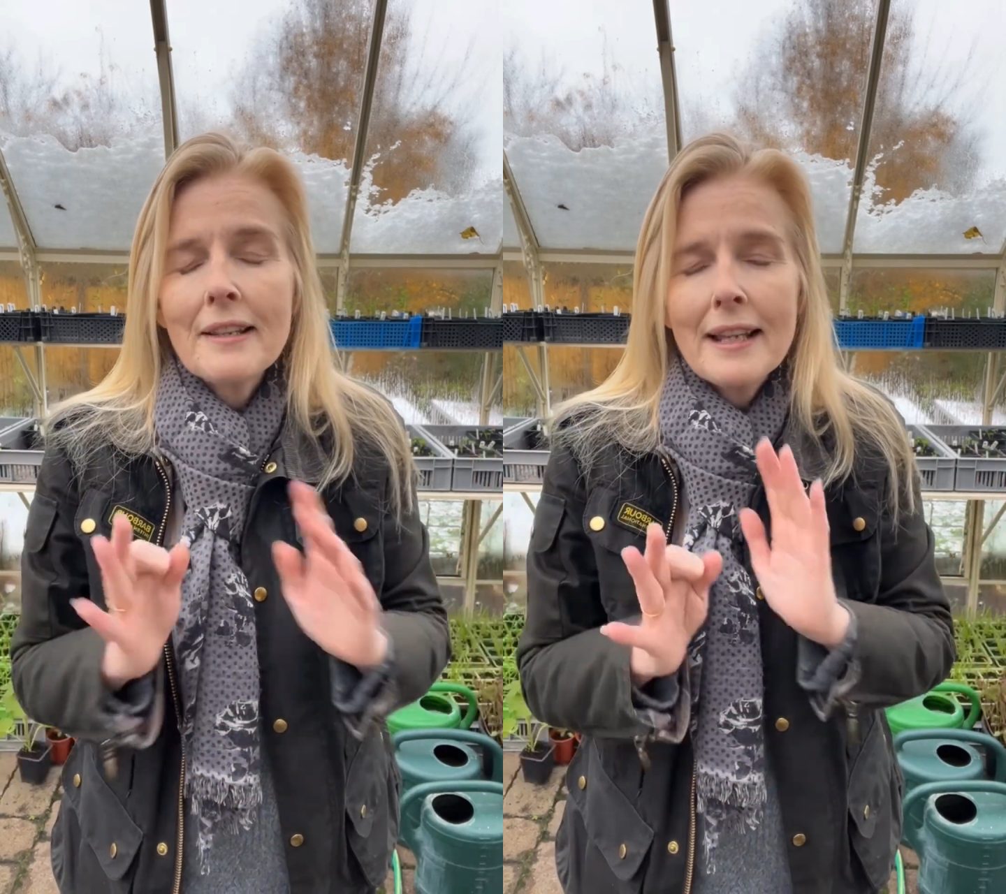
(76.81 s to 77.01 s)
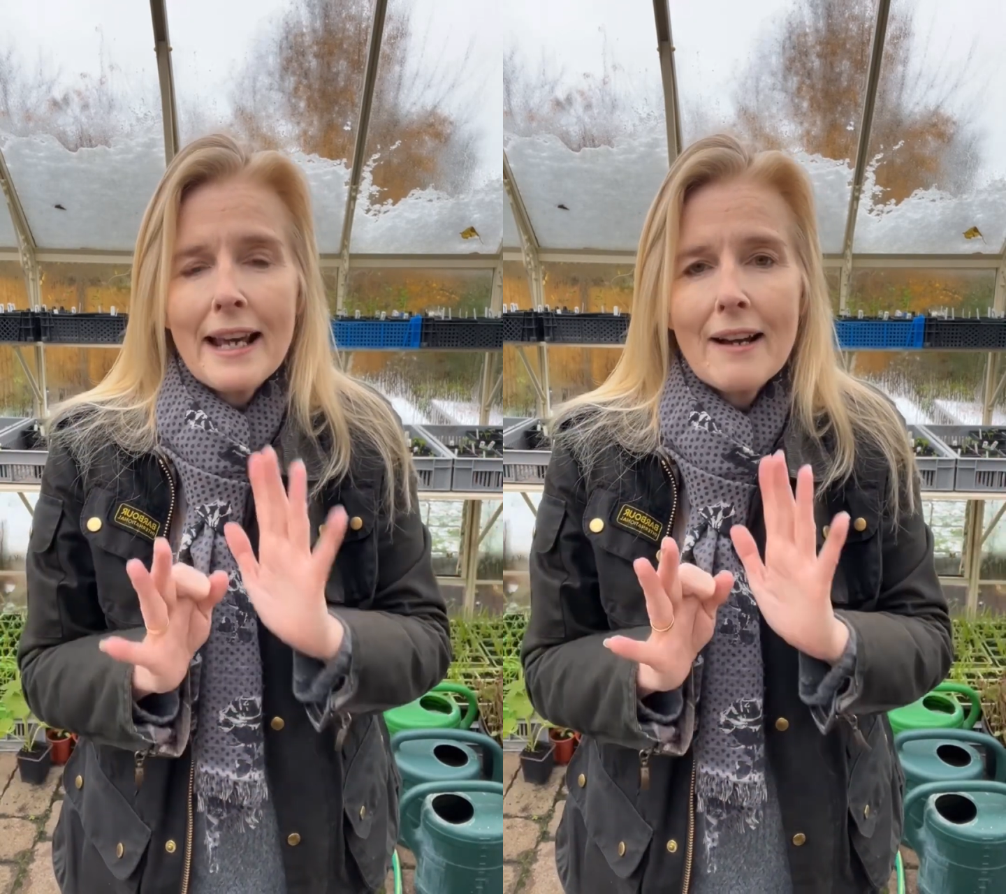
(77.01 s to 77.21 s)

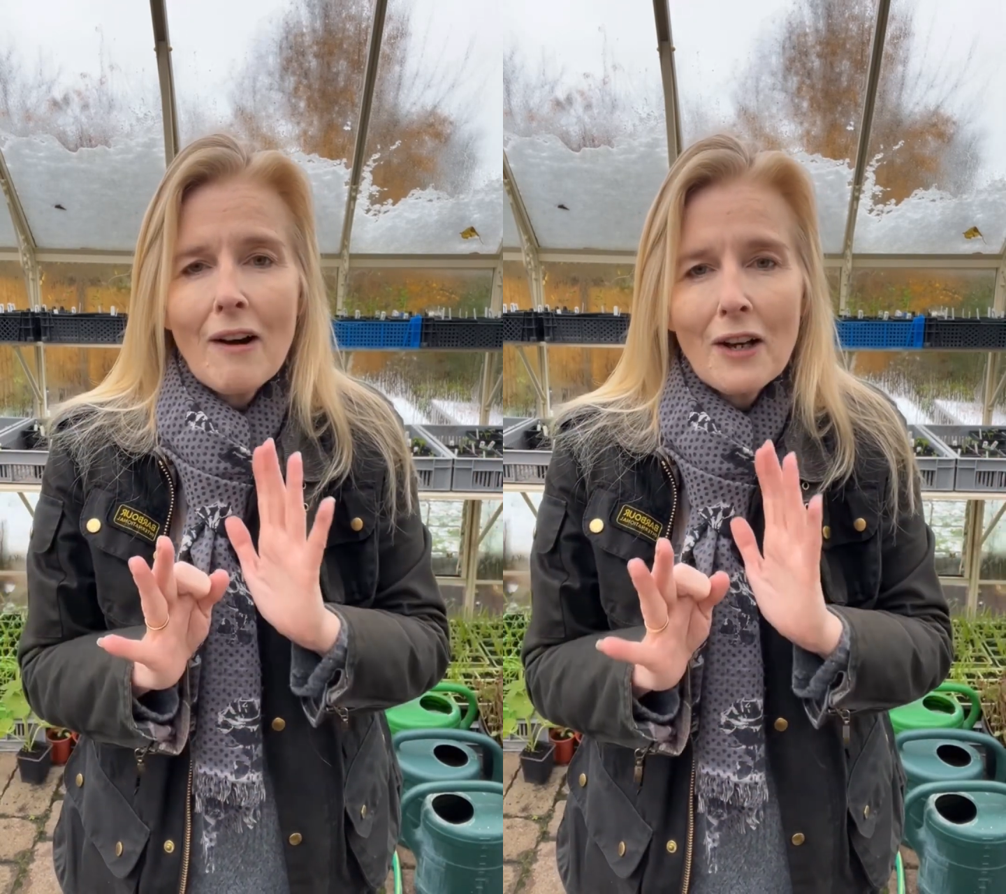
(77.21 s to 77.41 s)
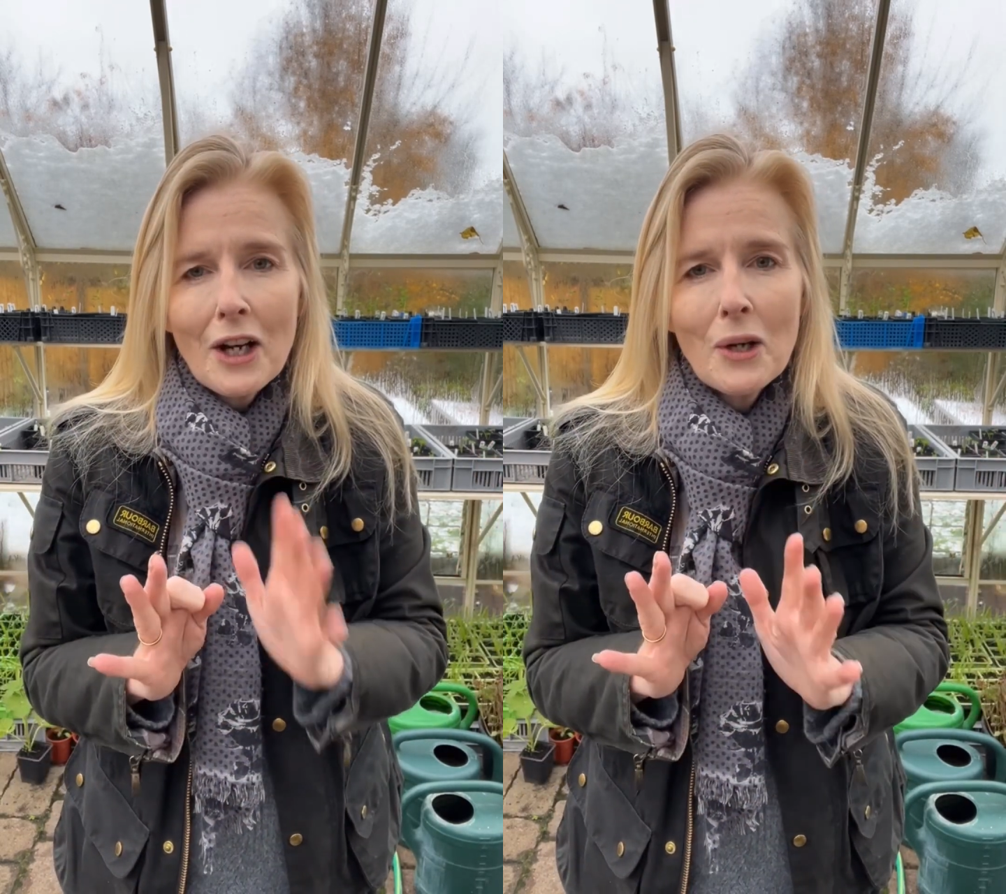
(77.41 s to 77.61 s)
They
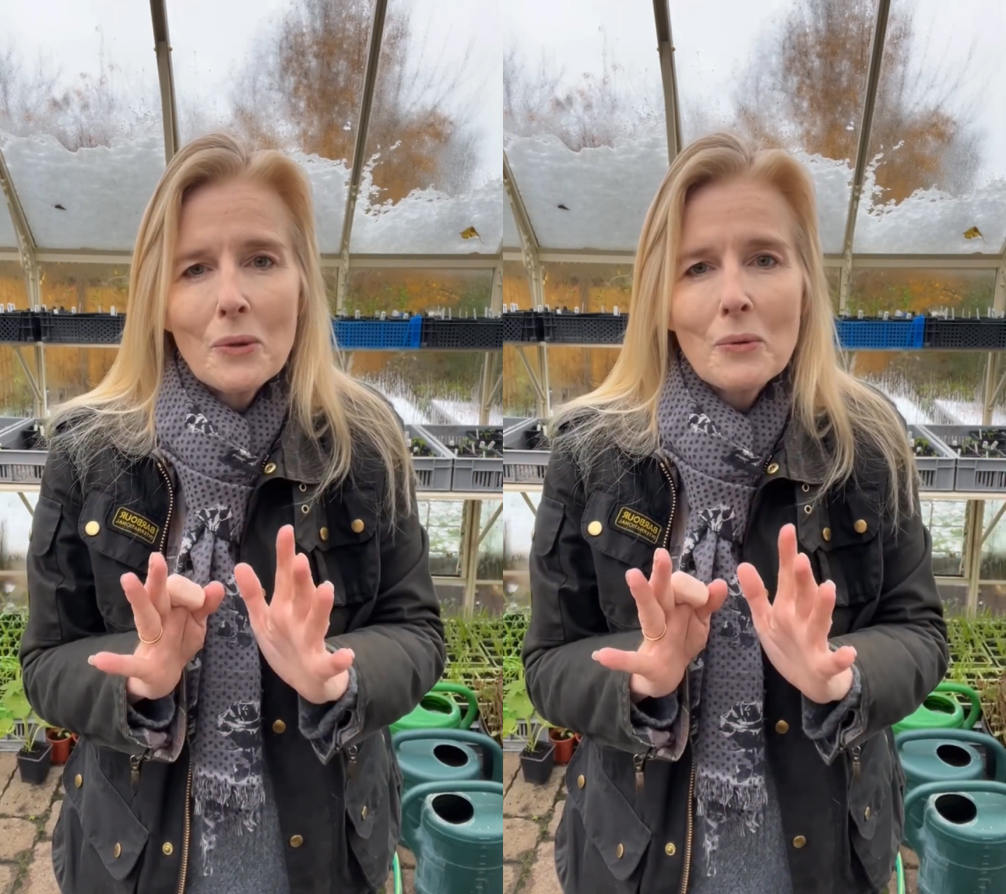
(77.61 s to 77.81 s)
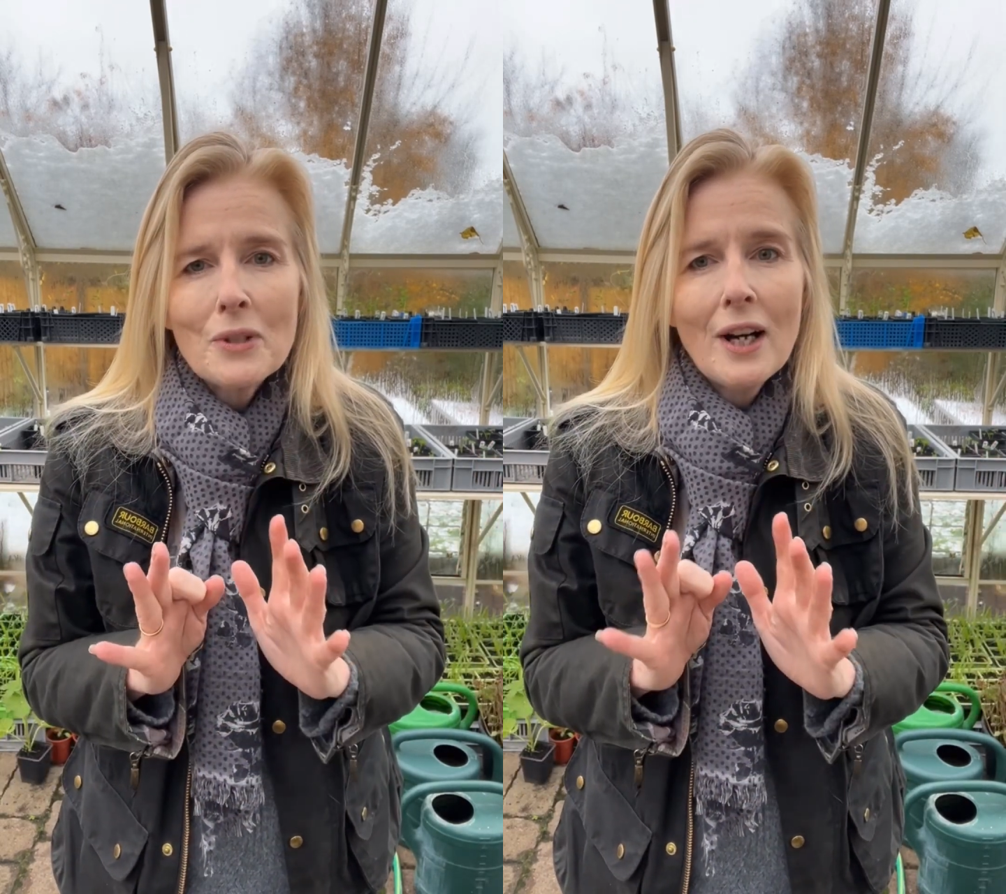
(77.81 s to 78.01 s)
are
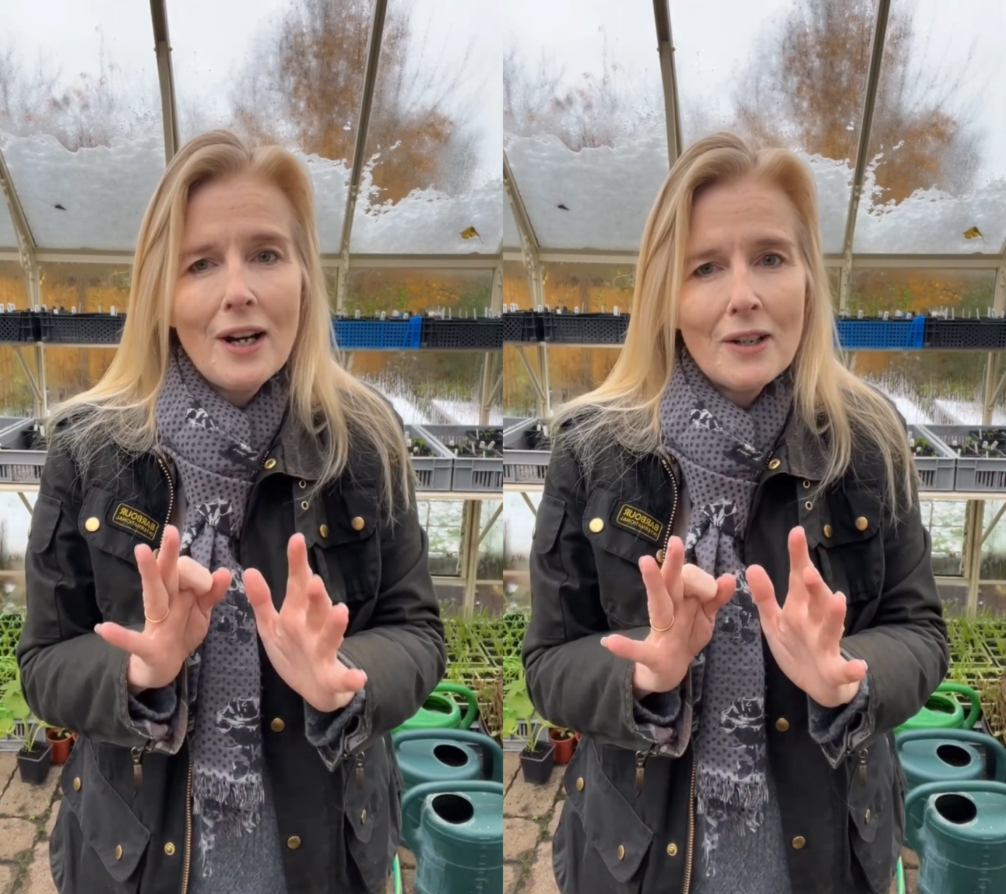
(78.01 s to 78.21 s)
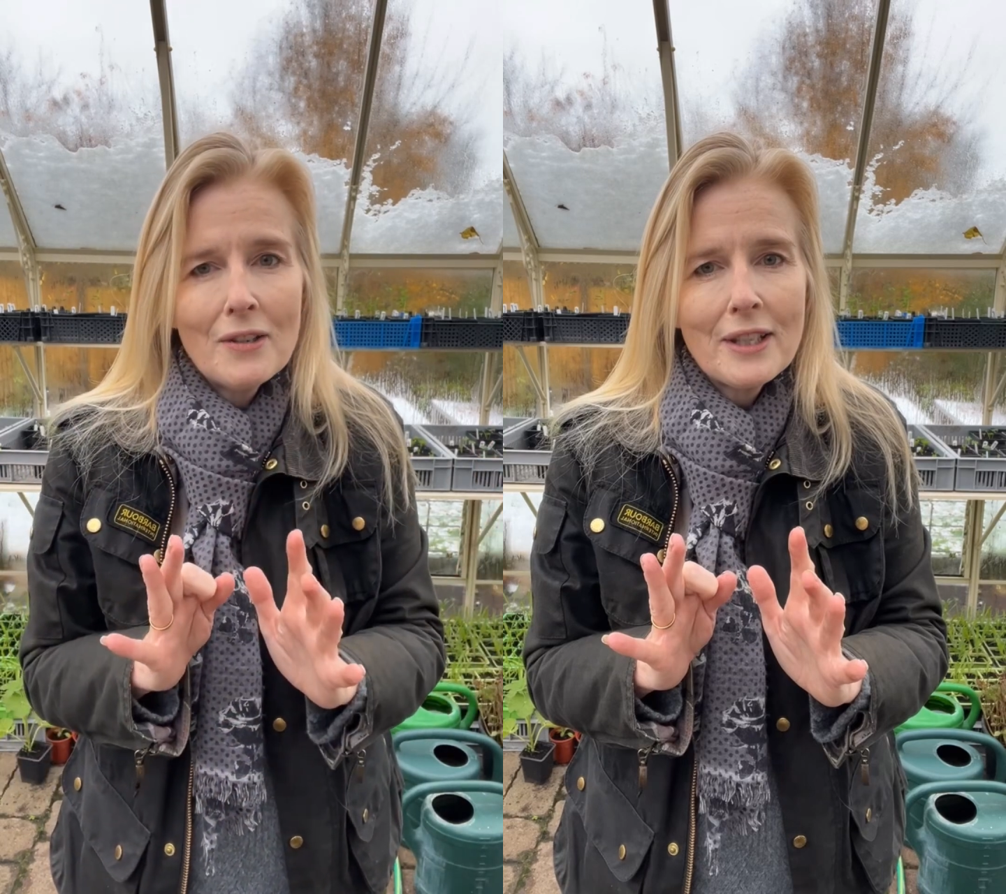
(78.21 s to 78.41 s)
cold
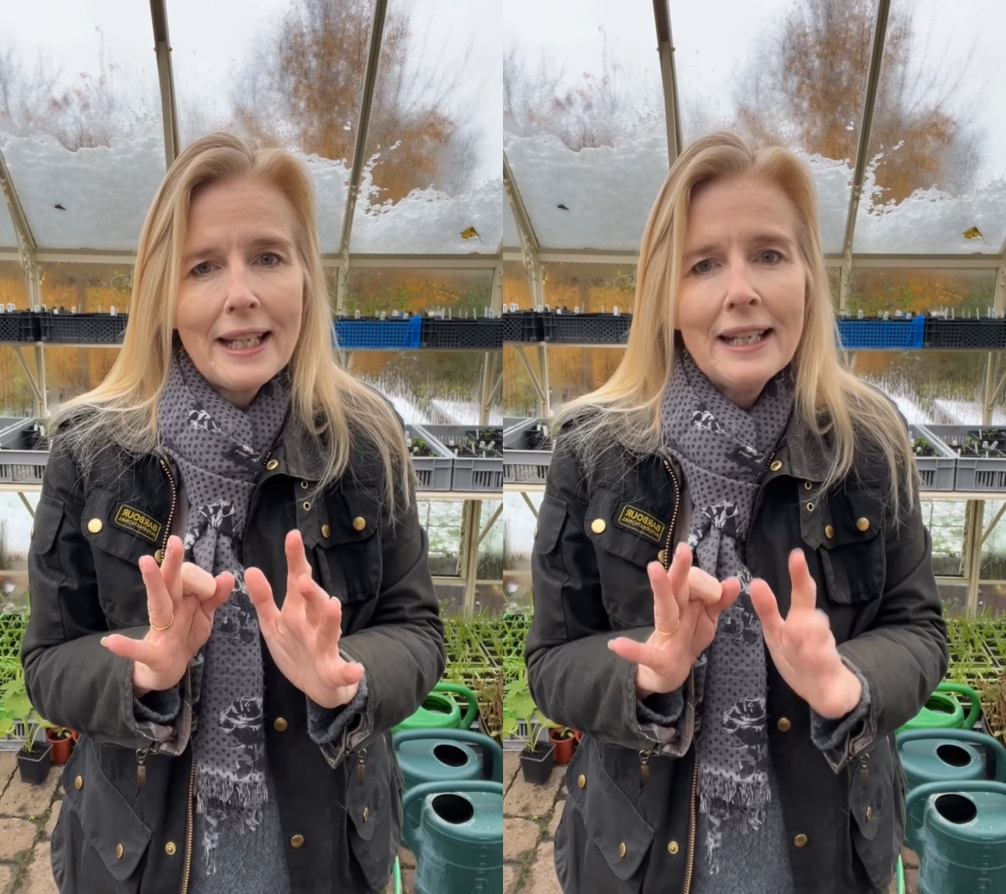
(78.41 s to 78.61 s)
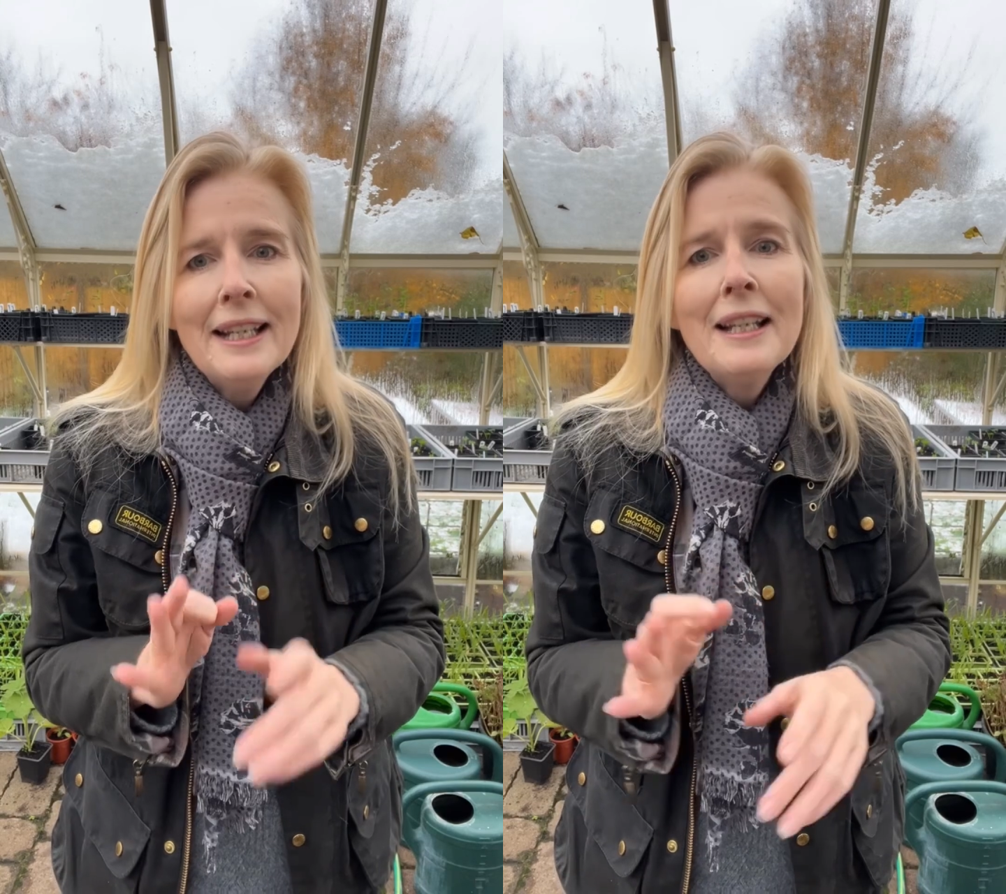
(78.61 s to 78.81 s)
hardy.